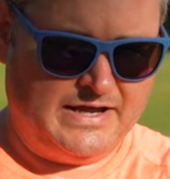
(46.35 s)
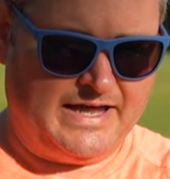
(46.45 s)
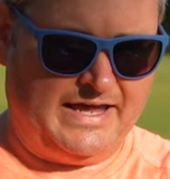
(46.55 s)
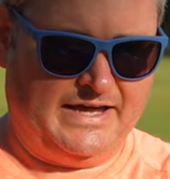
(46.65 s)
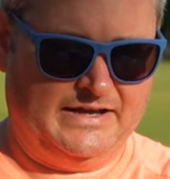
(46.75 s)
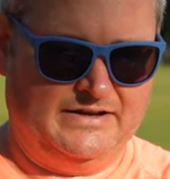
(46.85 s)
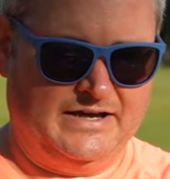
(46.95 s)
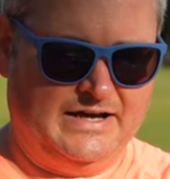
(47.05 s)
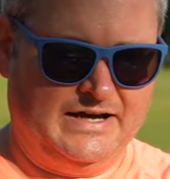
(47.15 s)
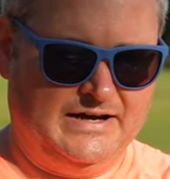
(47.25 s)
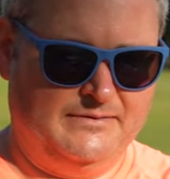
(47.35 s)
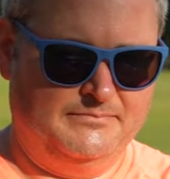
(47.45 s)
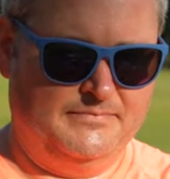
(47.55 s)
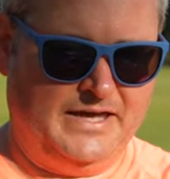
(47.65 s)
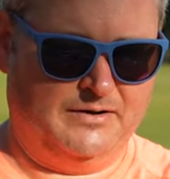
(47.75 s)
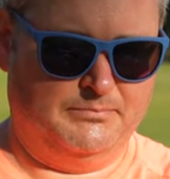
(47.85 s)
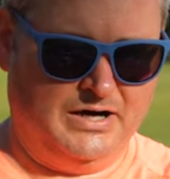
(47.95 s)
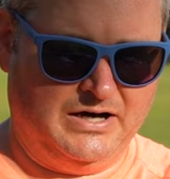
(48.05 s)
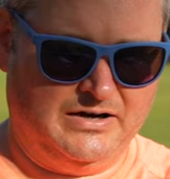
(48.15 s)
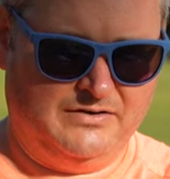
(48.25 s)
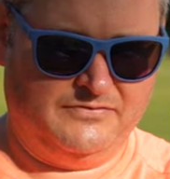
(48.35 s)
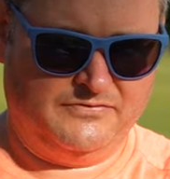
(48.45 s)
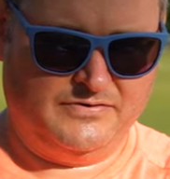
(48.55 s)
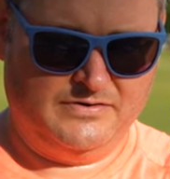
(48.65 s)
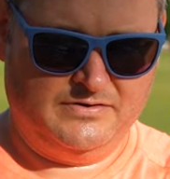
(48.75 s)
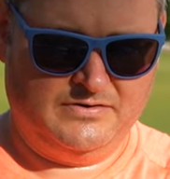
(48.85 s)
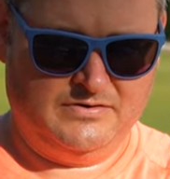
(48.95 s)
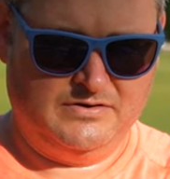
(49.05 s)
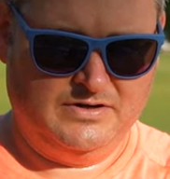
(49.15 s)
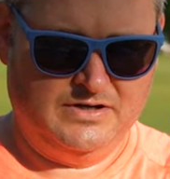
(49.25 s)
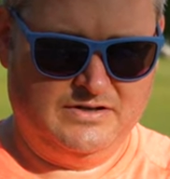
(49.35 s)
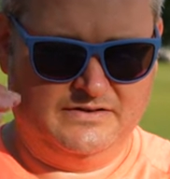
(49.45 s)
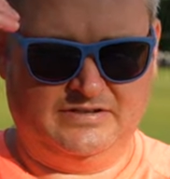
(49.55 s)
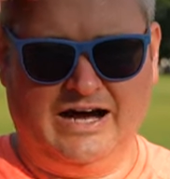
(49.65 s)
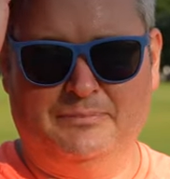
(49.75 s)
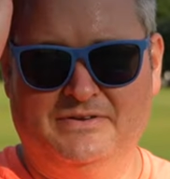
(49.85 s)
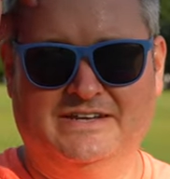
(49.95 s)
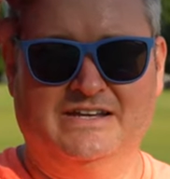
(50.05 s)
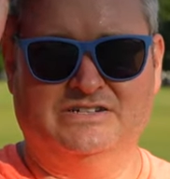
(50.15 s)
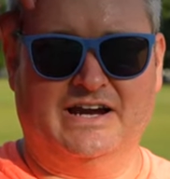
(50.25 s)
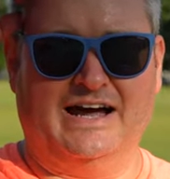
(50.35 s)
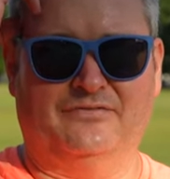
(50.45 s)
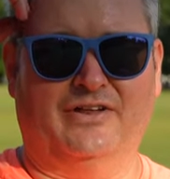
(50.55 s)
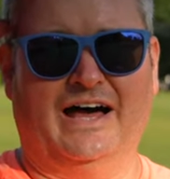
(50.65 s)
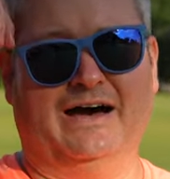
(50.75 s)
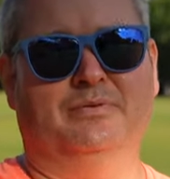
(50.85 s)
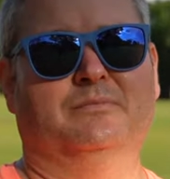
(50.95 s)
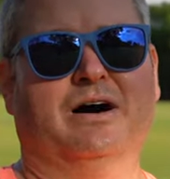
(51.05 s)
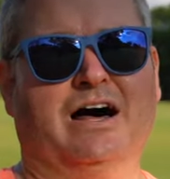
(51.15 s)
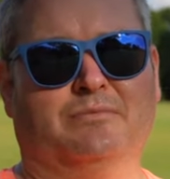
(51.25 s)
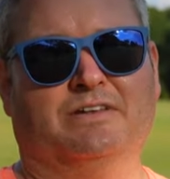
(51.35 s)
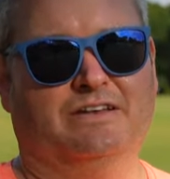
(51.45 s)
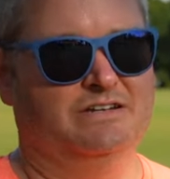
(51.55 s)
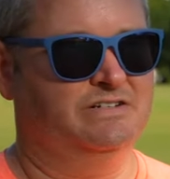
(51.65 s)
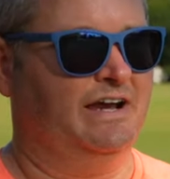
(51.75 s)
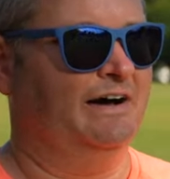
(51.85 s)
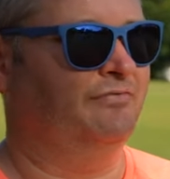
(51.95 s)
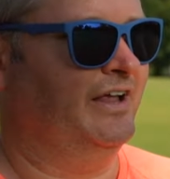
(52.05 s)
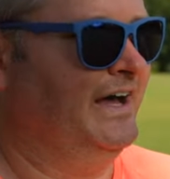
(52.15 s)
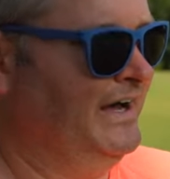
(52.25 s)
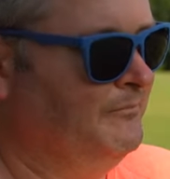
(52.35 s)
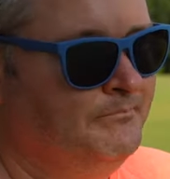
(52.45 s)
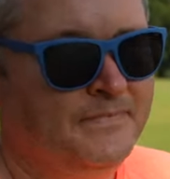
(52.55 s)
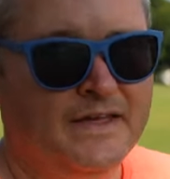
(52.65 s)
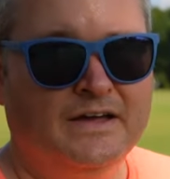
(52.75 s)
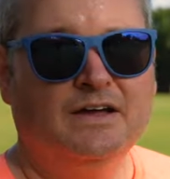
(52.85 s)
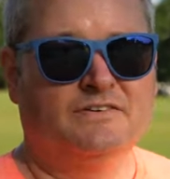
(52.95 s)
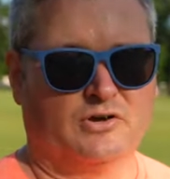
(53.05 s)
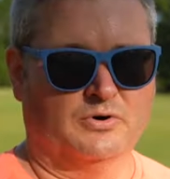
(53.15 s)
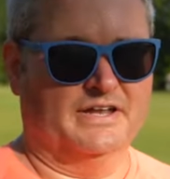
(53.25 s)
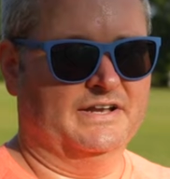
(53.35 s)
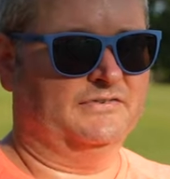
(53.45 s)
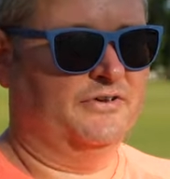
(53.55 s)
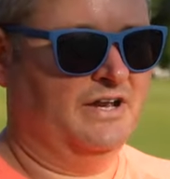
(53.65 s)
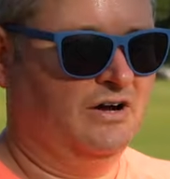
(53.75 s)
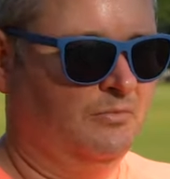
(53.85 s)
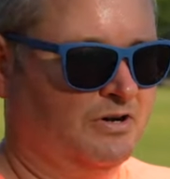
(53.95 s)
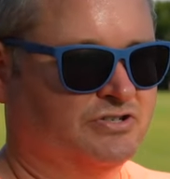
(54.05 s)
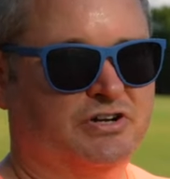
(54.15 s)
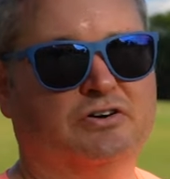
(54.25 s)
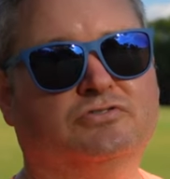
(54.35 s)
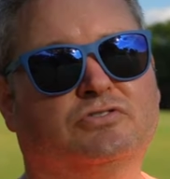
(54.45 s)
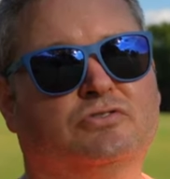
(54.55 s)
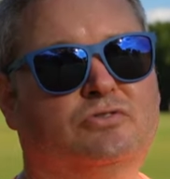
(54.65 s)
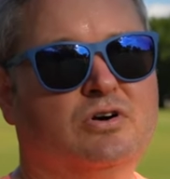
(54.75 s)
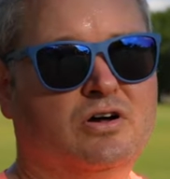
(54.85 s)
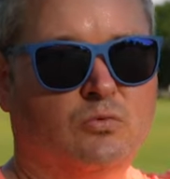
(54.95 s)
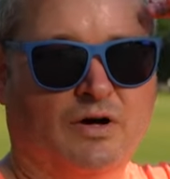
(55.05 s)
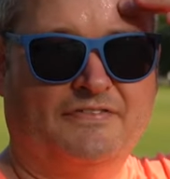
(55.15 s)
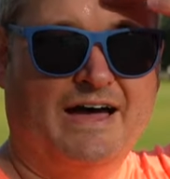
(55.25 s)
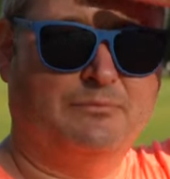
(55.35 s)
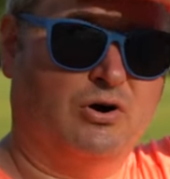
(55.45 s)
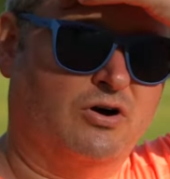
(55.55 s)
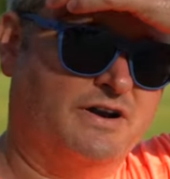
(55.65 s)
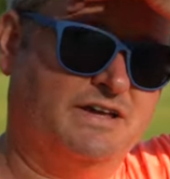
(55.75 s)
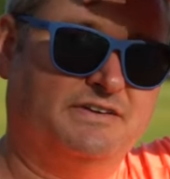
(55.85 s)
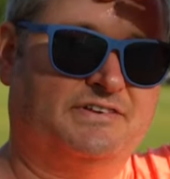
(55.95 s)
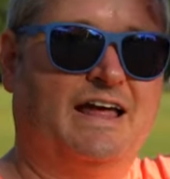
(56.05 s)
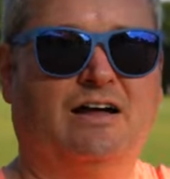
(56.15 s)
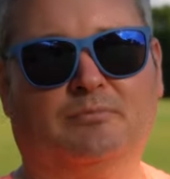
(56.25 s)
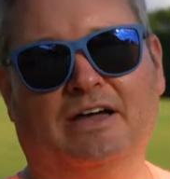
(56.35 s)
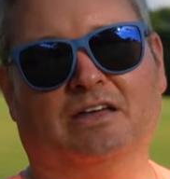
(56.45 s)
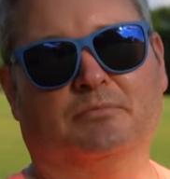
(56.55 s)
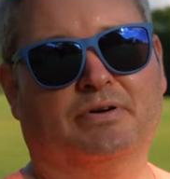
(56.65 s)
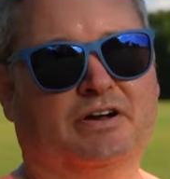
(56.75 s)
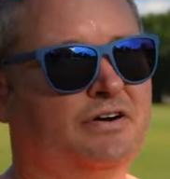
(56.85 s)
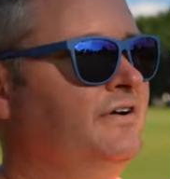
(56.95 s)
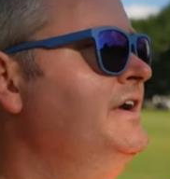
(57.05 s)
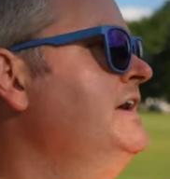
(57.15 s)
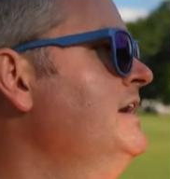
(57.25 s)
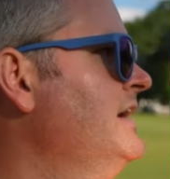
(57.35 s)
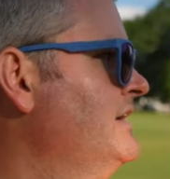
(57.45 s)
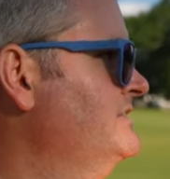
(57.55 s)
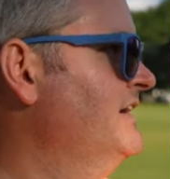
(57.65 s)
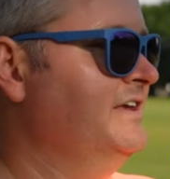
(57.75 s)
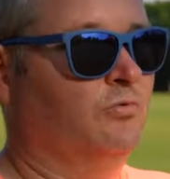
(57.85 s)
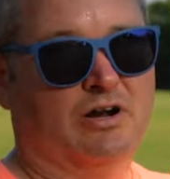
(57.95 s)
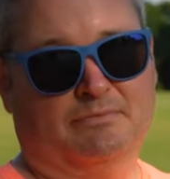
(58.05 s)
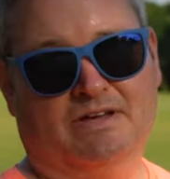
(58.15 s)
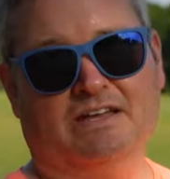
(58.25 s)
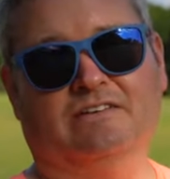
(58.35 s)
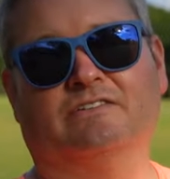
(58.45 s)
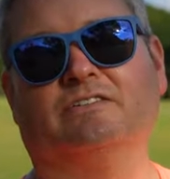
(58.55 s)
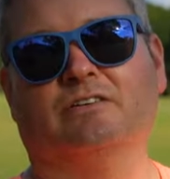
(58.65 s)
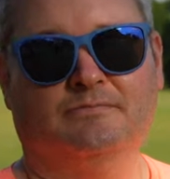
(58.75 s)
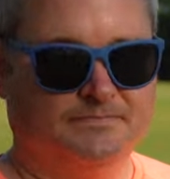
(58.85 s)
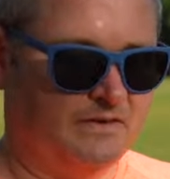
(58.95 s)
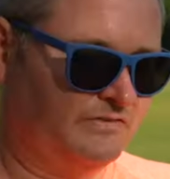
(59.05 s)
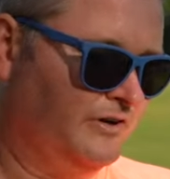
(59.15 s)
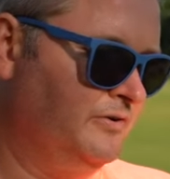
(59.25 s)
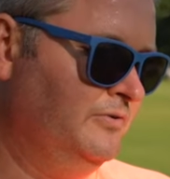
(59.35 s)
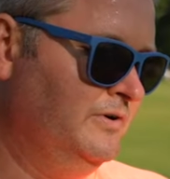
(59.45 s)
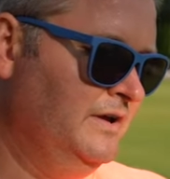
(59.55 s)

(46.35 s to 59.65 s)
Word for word: and above the top of the DJI Fly app and the bottom of the DJI Fly app. So within this video, I'm going to show you what that bar is and how to make it appear and tell you what it means. So